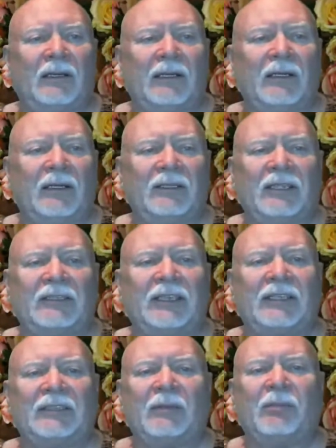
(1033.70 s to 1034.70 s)
says she has
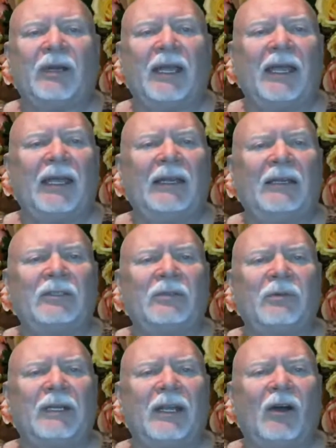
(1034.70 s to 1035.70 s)
a plan to
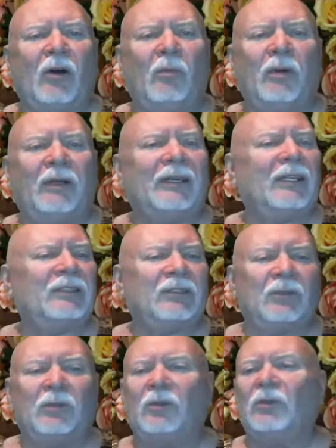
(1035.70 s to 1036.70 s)
reopen
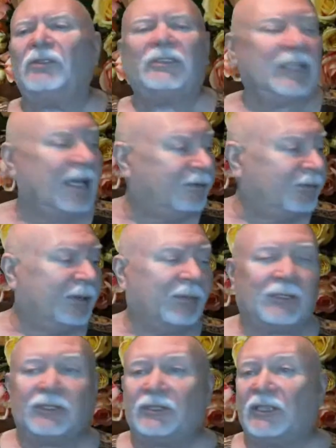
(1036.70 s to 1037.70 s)
schools safely,
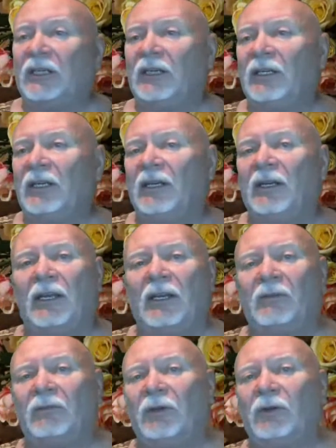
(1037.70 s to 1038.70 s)
but she, in an
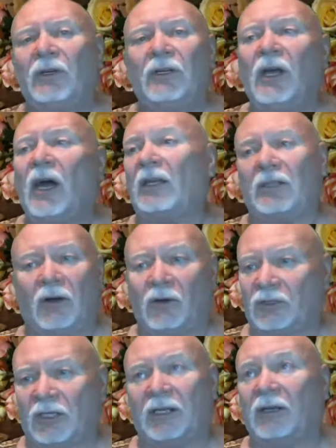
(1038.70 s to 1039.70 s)
interview, could not
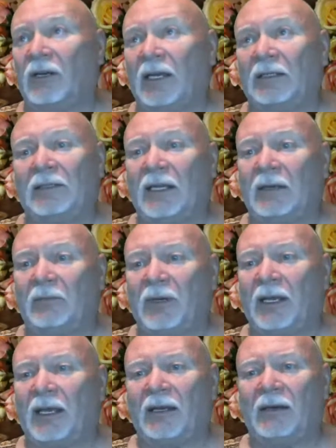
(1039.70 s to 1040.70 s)
articulate that
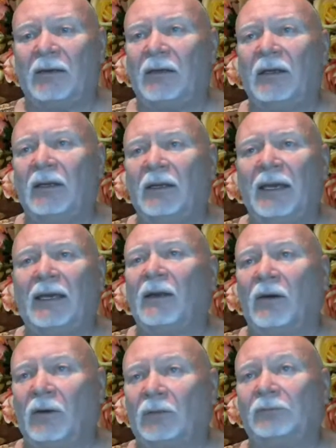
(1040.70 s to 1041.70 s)
plan at
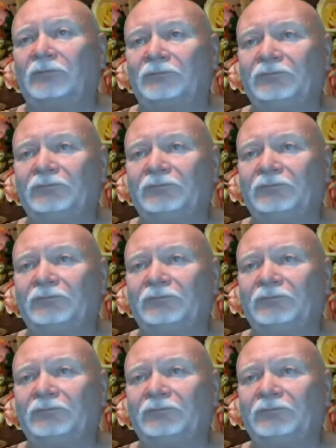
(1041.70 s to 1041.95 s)
all.